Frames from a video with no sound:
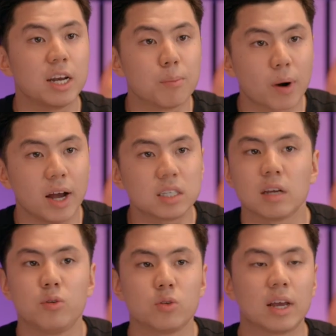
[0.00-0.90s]
a price
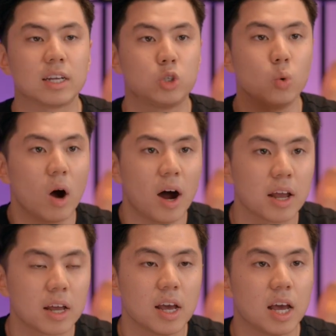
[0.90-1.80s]
if you think it's too
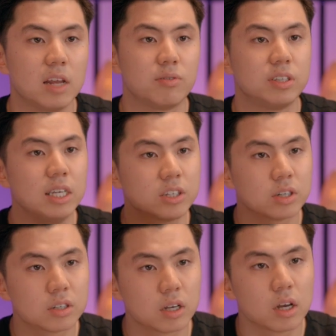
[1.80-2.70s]
high. And if it's
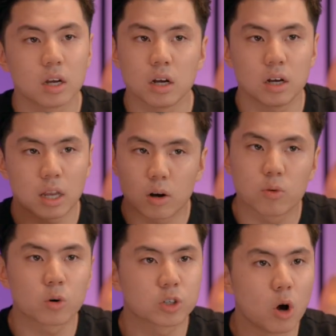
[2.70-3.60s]
decent, then of
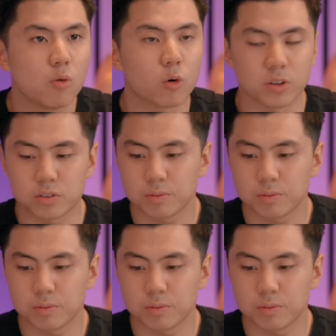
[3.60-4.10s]
course go for it.